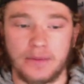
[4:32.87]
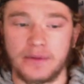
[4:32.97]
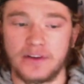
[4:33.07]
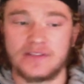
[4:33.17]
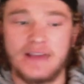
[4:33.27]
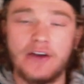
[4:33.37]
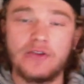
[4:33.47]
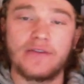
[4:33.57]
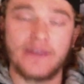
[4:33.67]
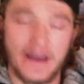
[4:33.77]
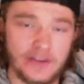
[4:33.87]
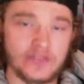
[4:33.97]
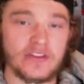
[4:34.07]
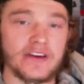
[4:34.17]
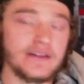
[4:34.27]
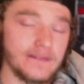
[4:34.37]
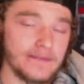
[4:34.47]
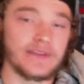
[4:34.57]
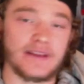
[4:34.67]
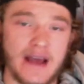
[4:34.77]
Because now you have Anders Lee,
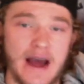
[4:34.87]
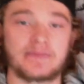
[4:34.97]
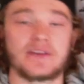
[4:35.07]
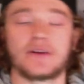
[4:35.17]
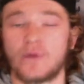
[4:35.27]
the captain,